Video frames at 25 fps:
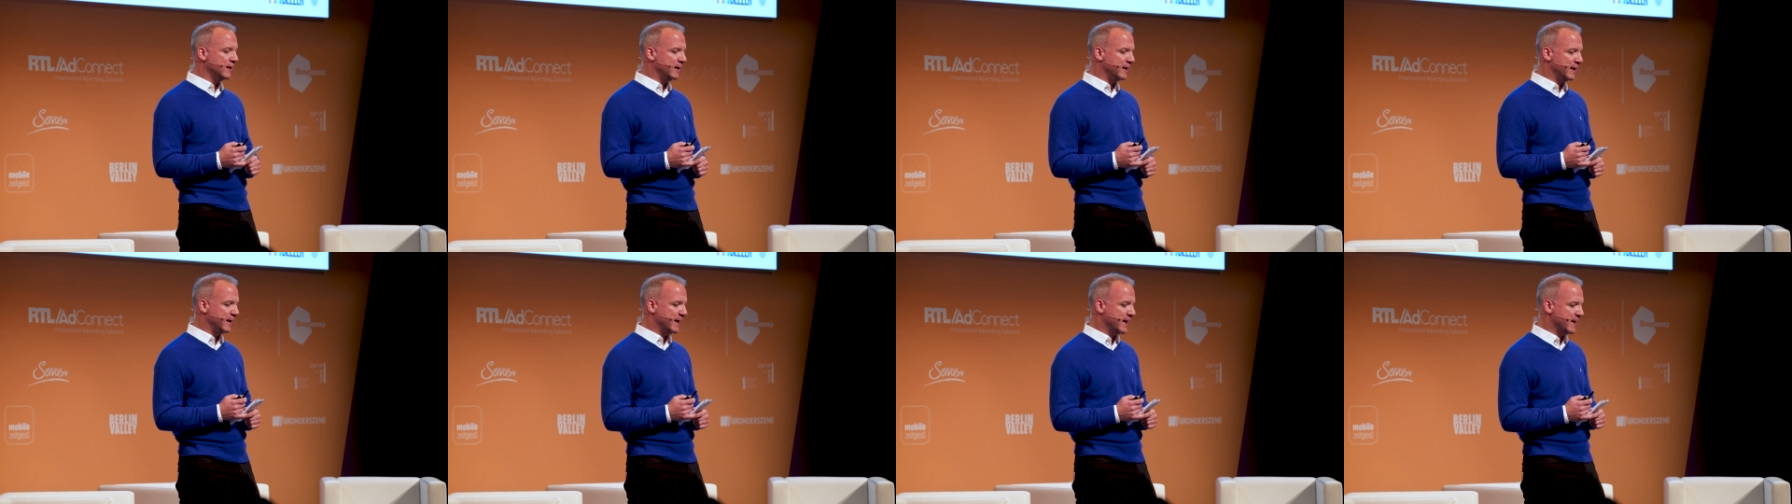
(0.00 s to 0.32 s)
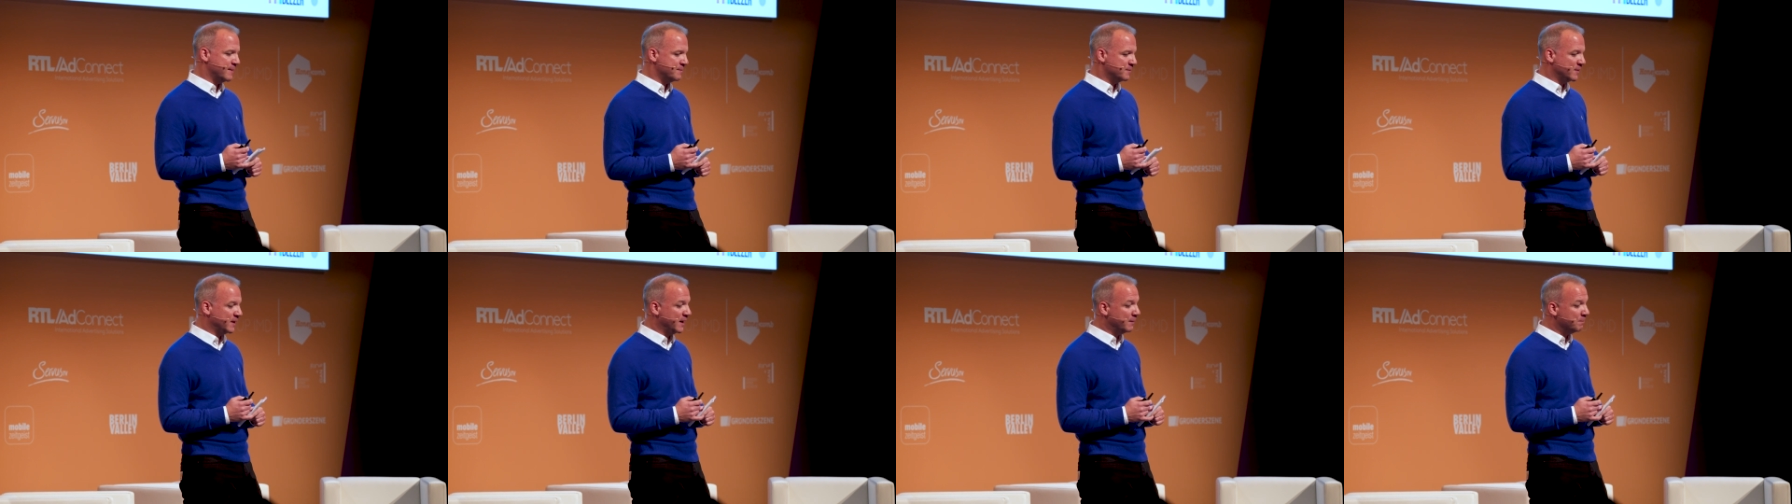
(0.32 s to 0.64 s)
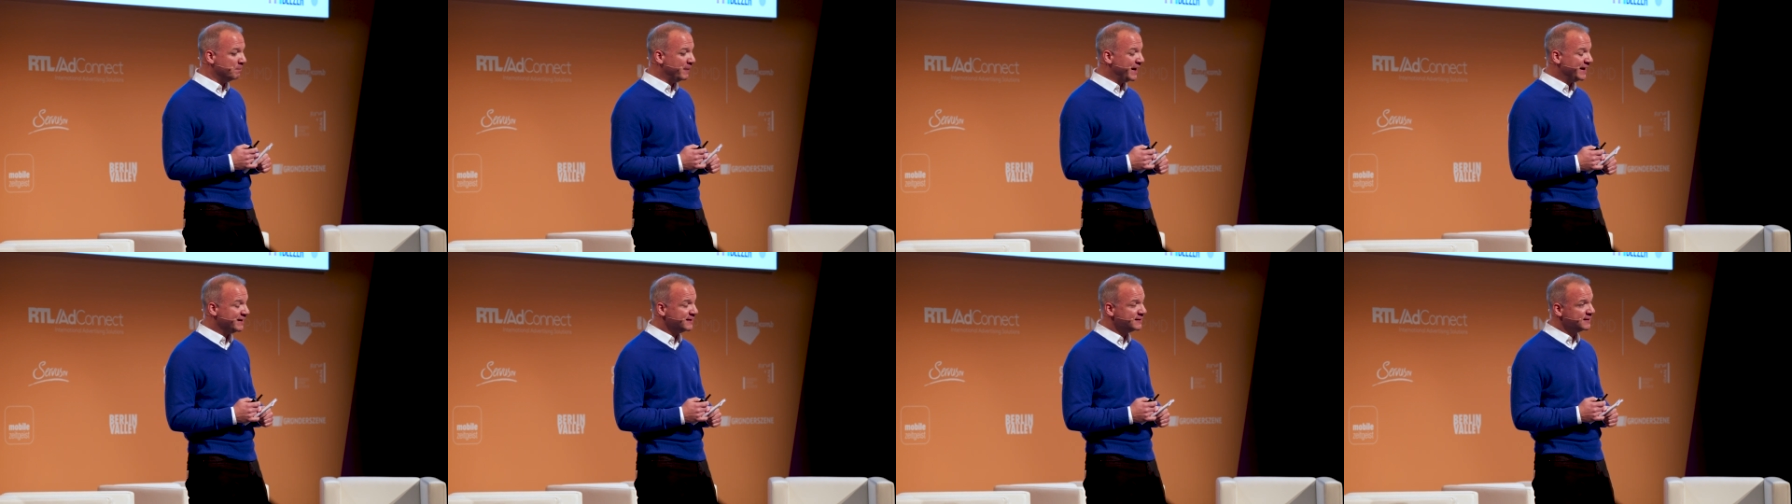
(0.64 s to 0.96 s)
um,
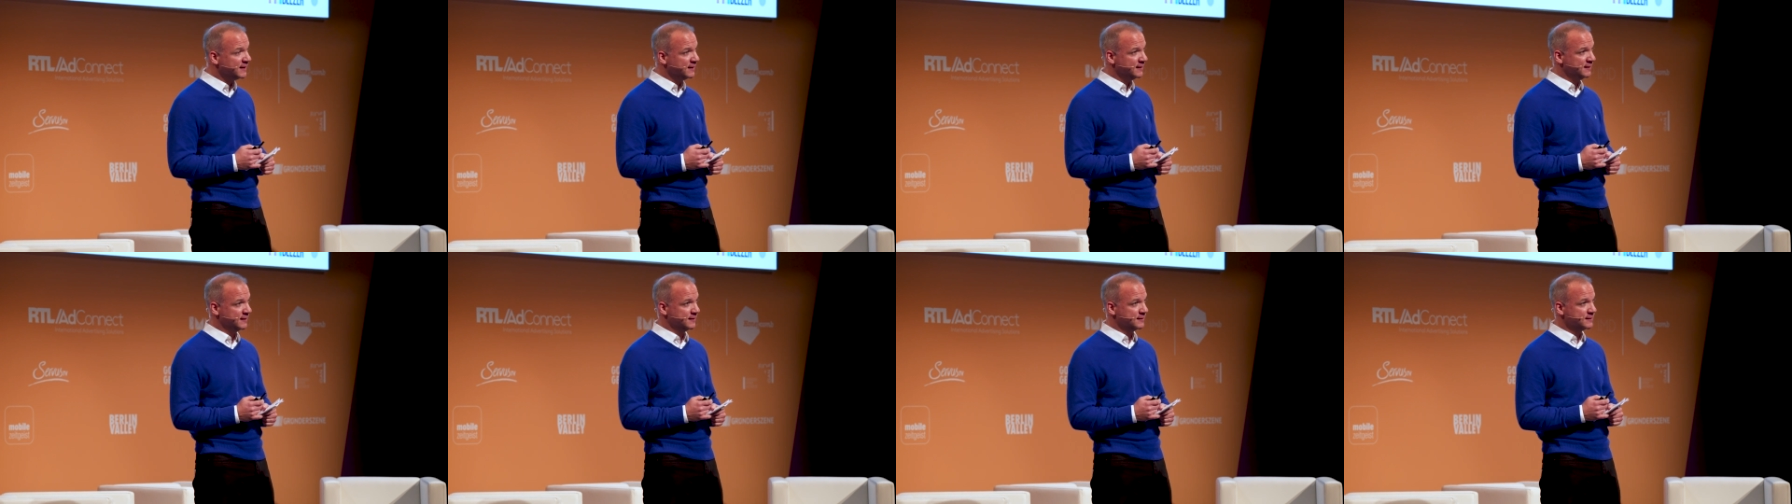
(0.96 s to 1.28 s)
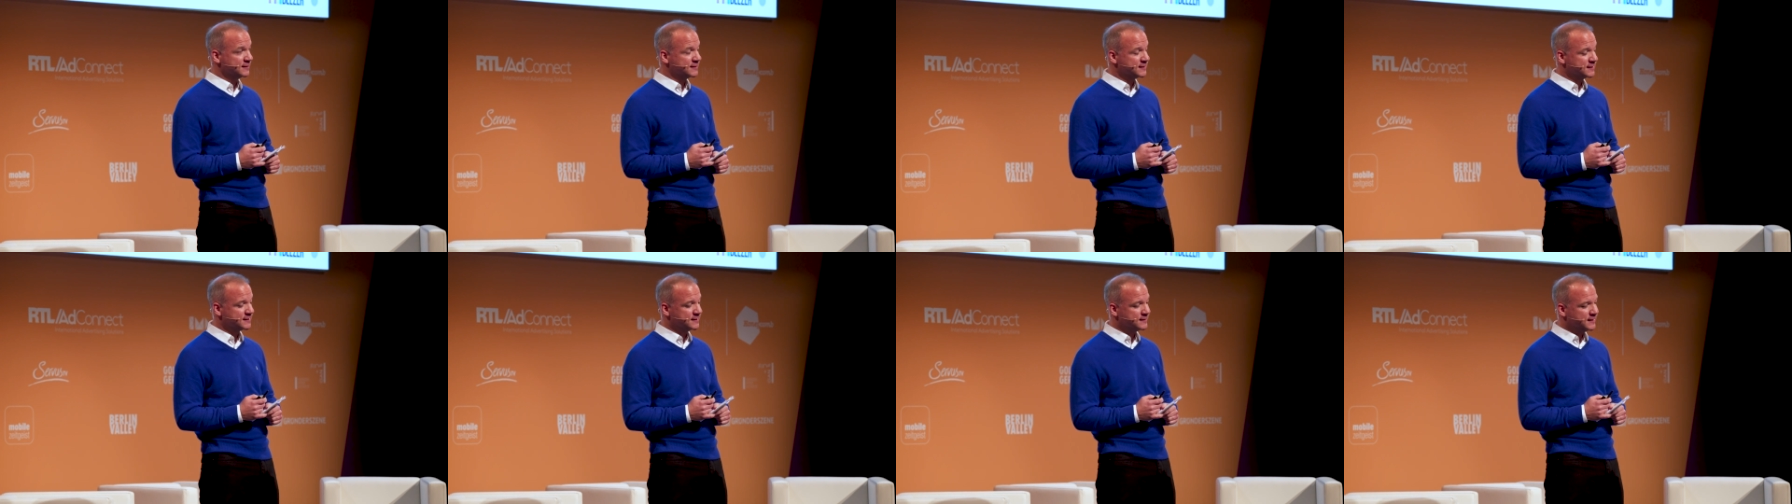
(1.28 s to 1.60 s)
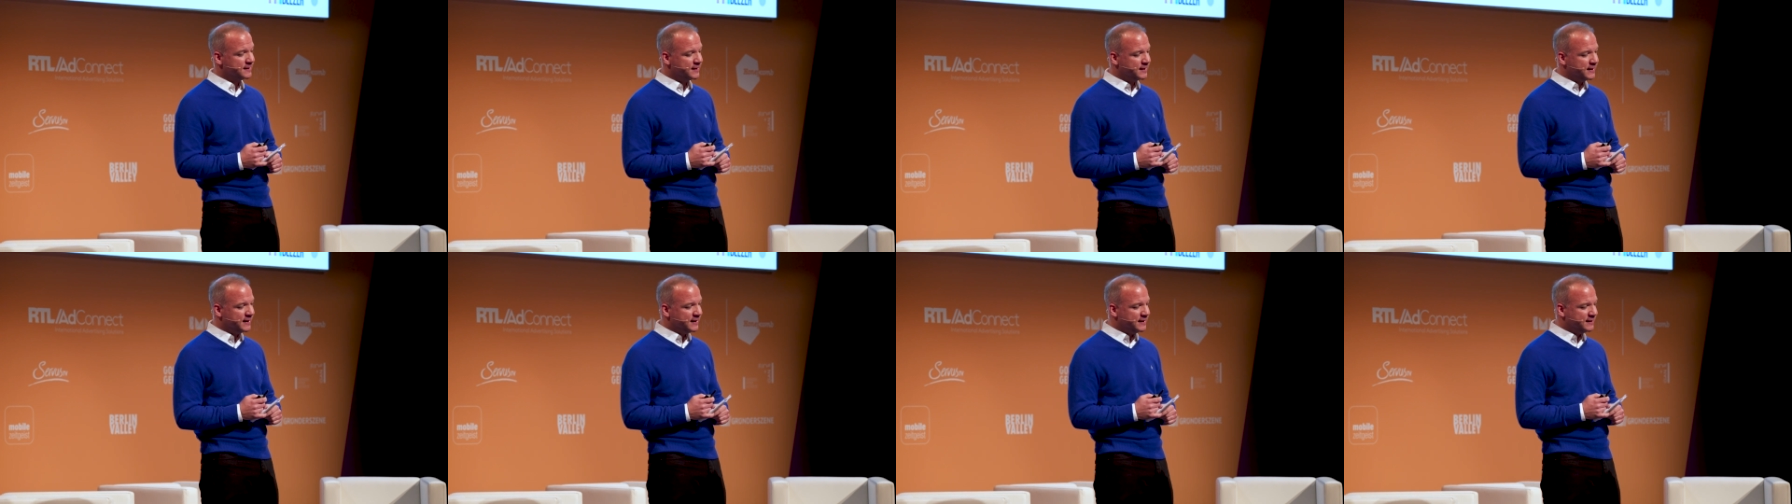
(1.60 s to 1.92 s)
maintenance.
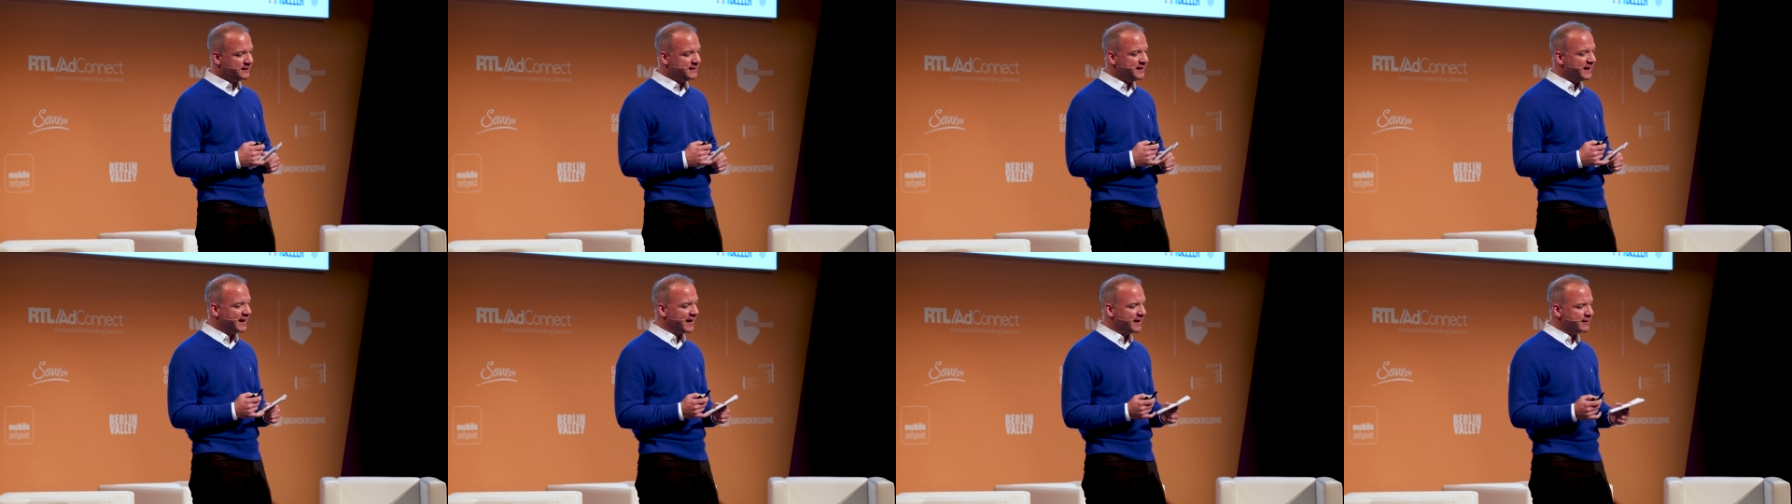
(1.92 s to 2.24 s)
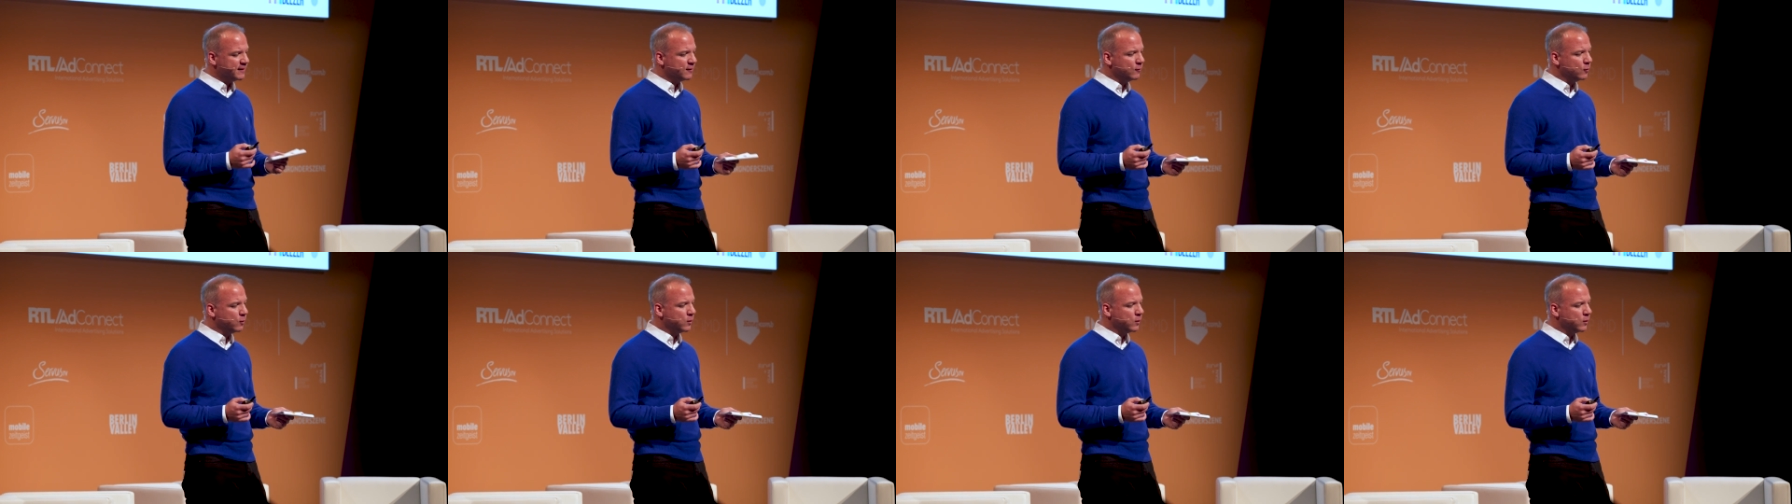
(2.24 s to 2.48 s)
The other